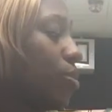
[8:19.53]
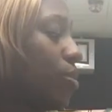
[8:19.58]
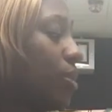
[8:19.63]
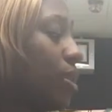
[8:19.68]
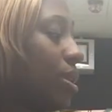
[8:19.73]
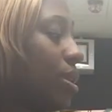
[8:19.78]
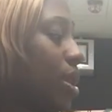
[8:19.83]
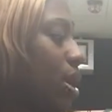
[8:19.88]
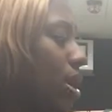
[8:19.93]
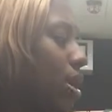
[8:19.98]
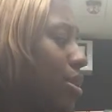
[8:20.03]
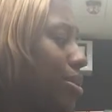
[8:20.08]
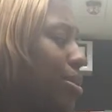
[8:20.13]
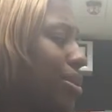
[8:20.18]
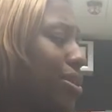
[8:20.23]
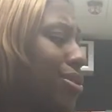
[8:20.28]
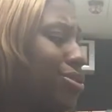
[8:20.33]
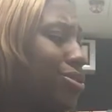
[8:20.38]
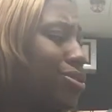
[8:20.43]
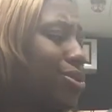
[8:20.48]
woman.
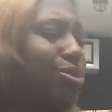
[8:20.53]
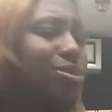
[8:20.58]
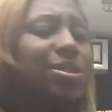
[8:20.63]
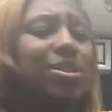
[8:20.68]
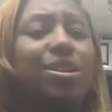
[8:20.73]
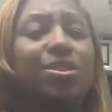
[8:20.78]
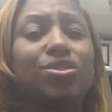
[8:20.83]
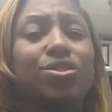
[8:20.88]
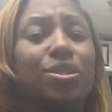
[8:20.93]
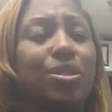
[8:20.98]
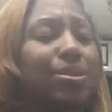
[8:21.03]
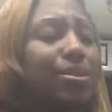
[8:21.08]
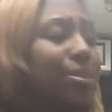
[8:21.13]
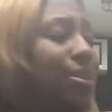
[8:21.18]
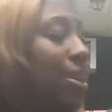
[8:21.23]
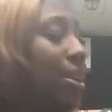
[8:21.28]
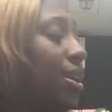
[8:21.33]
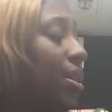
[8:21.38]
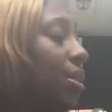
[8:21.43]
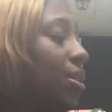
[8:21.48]
"There's no such
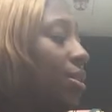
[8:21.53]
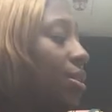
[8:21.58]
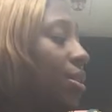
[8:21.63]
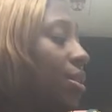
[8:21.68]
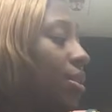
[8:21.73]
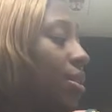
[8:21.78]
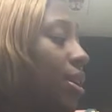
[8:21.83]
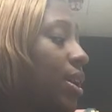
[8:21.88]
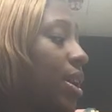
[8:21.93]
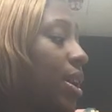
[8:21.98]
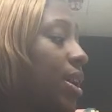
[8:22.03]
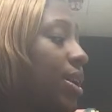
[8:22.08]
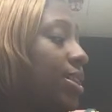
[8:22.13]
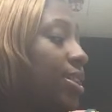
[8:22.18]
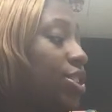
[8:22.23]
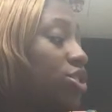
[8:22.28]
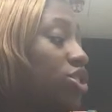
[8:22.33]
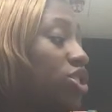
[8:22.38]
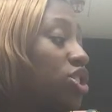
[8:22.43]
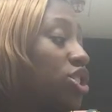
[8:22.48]
thing.
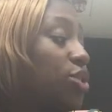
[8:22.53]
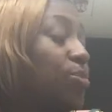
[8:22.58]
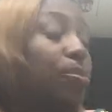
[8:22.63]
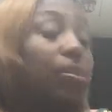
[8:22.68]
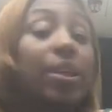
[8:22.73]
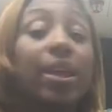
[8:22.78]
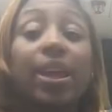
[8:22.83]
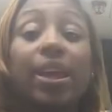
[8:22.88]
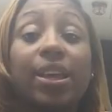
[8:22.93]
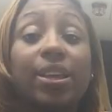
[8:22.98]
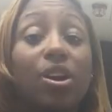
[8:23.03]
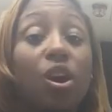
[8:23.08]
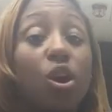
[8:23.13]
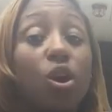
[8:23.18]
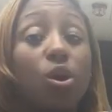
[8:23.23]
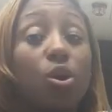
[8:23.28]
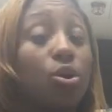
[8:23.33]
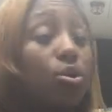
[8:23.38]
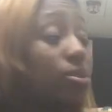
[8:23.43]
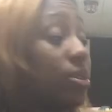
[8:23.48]
These are just plain
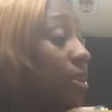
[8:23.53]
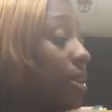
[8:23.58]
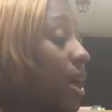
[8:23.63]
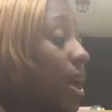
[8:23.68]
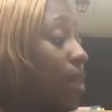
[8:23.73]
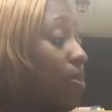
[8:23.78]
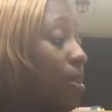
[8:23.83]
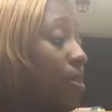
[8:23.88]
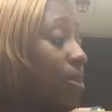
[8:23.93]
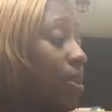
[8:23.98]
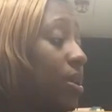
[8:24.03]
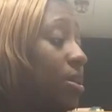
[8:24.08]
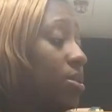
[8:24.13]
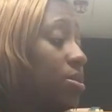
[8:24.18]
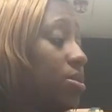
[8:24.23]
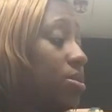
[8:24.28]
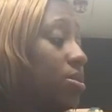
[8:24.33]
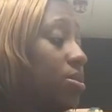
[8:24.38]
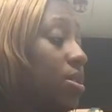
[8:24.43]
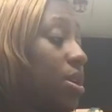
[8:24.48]
old lima
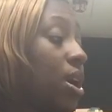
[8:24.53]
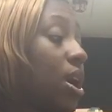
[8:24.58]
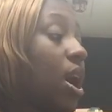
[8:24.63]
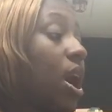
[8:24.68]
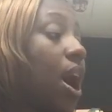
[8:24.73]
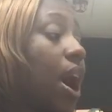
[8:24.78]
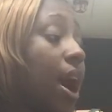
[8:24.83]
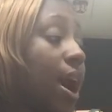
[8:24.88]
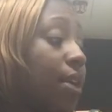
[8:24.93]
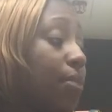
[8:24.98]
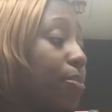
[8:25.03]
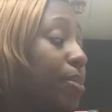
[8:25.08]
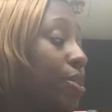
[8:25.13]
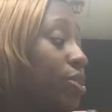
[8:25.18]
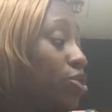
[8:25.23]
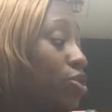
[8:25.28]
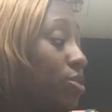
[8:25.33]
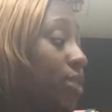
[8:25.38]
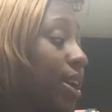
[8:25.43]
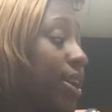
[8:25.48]
beans. I'll
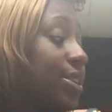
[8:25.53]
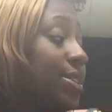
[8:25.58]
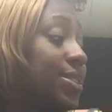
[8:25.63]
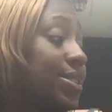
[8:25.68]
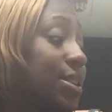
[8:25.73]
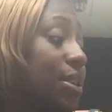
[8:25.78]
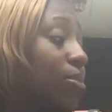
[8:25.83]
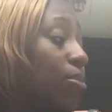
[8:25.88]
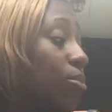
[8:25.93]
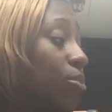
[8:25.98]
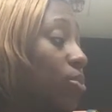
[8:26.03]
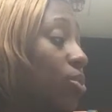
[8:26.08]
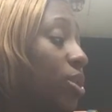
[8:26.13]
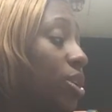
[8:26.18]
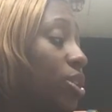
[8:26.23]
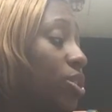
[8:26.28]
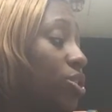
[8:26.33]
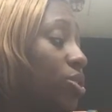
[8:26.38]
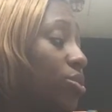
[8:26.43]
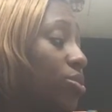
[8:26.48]
bet you like some,
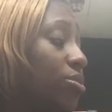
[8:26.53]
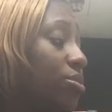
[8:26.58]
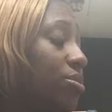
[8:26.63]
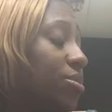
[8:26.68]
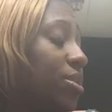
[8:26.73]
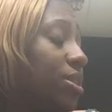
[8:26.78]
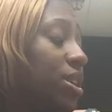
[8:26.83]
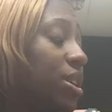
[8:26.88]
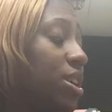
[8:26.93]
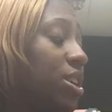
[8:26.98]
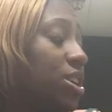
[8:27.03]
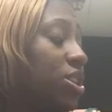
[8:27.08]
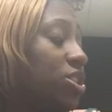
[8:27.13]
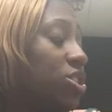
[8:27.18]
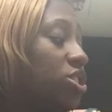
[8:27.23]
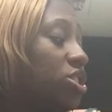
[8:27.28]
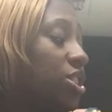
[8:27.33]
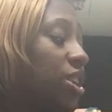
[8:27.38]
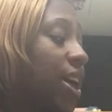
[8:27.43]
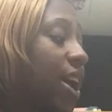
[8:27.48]
wouldn't you?"
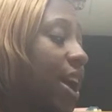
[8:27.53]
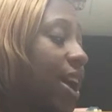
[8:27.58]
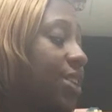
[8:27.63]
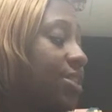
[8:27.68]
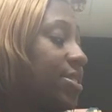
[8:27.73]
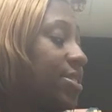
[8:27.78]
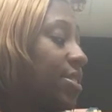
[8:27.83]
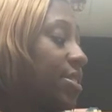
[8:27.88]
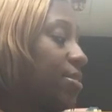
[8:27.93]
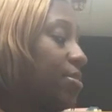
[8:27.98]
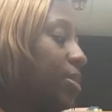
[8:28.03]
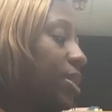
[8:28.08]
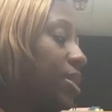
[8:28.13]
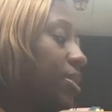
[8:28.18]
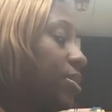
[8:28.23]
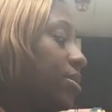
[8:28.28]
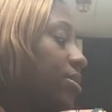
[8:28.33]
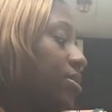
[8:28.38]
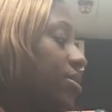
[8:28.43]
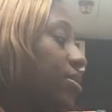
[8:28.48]
she asked
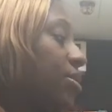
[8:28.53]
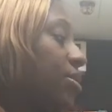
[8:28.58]
Camilla.